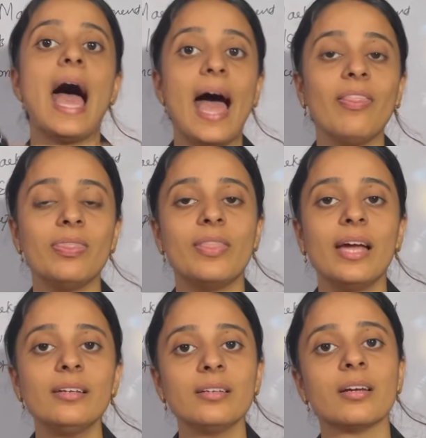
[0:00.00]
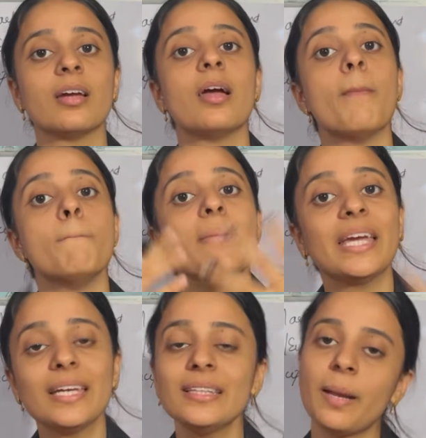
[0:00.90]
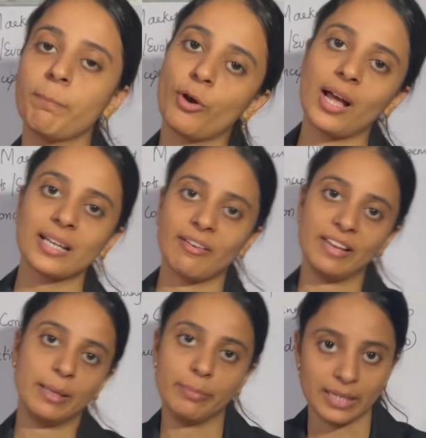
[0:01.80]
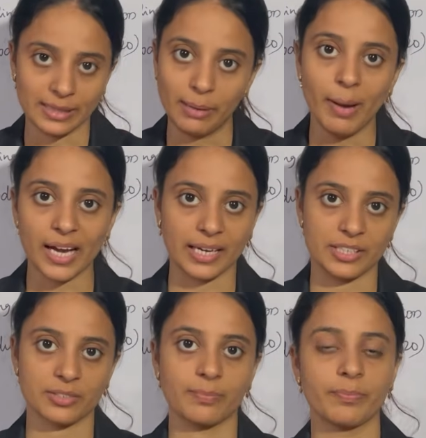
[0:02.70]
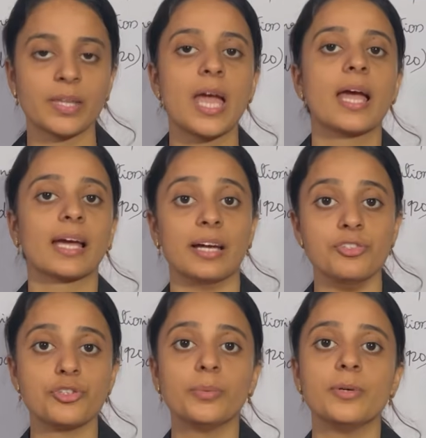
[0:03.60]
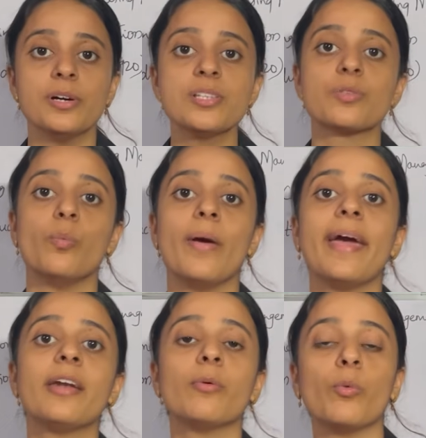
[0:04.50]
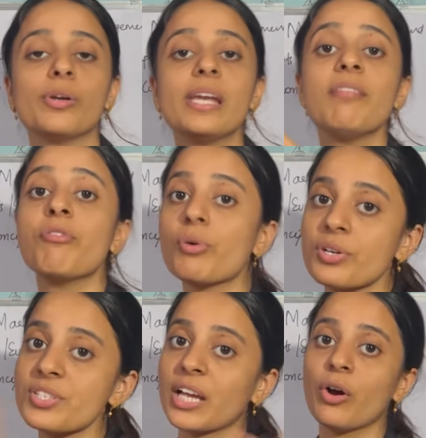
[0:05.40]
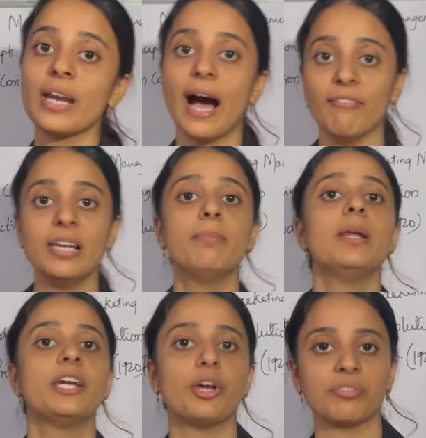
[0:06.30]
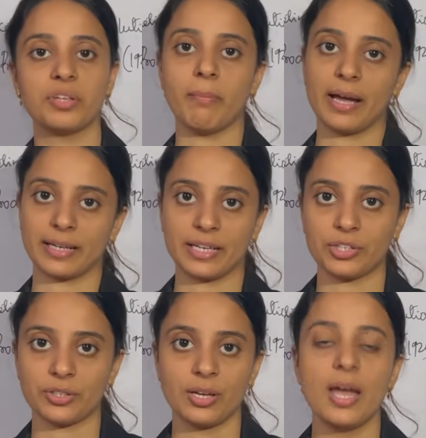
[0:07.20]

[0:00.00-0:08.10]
And then making that product available in the market. Consumers were only focusing on availability of the market.